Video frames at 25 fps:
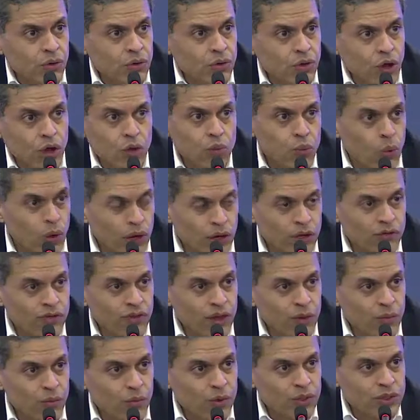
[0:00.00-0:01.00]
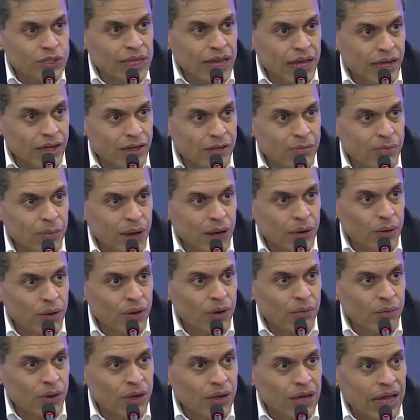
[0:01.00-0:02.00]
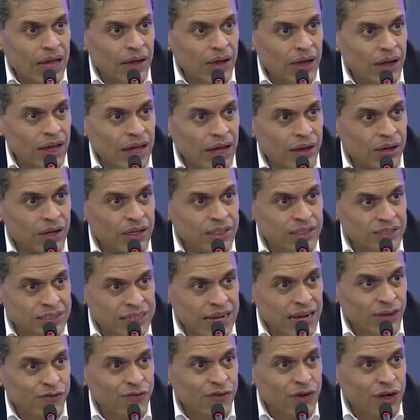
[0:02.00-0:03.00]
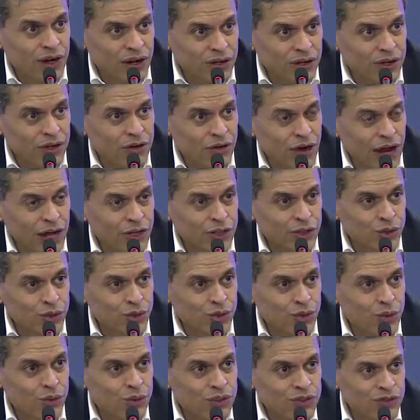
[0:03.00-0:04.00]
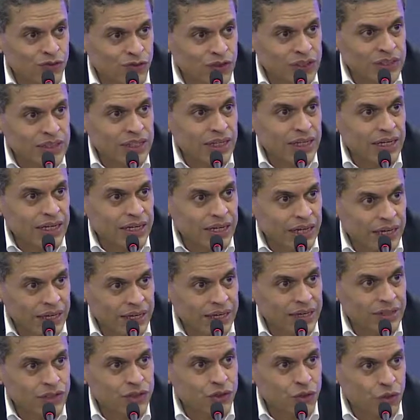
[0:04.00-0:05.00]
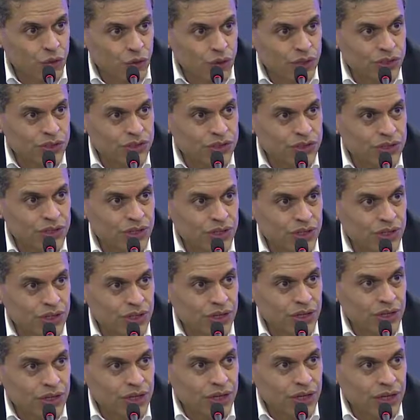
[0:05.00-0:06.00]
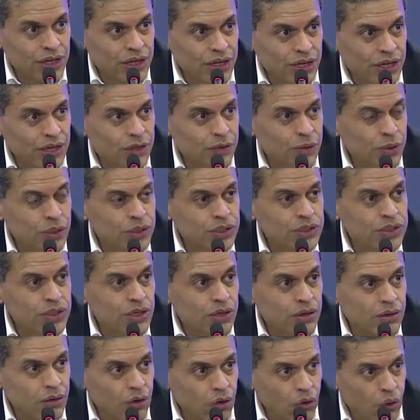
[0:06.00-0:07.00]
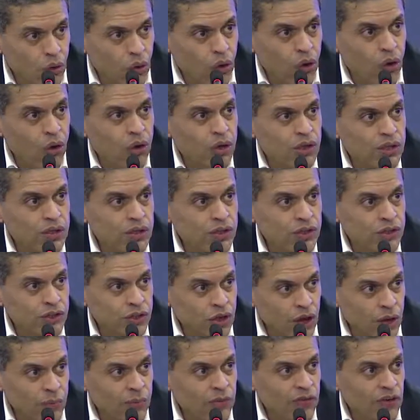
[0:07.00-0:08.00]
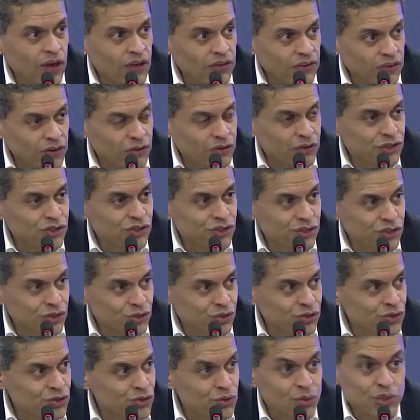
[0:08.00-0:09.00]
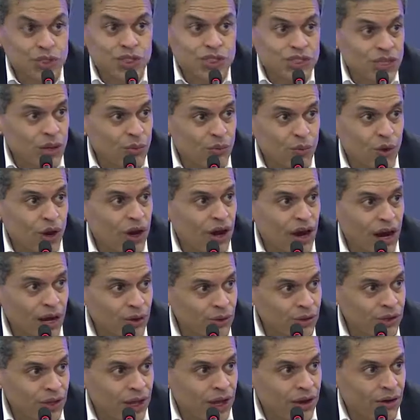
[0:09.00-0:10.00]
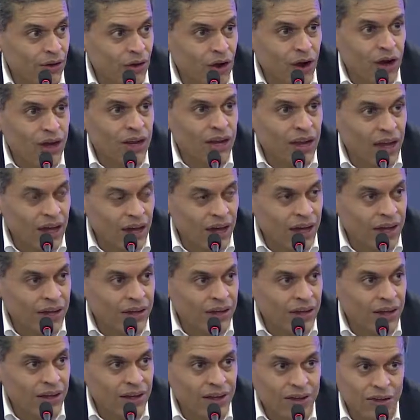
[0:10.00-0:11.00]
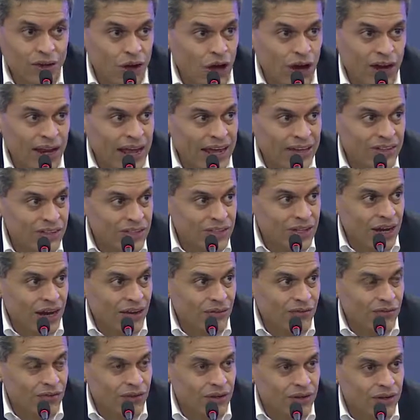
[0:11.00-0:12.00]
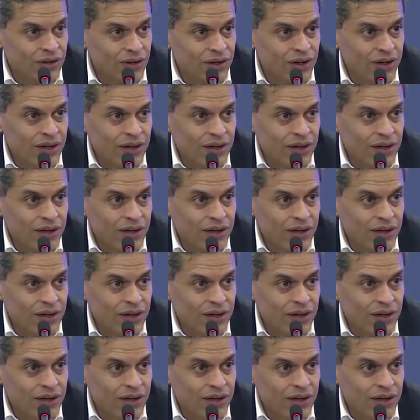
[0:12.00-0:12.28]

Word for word: not one of them was held by a Stanford undergraduate who was physically in his course. In other words, all the top 500 students were somewhere out there online, not at Stanford.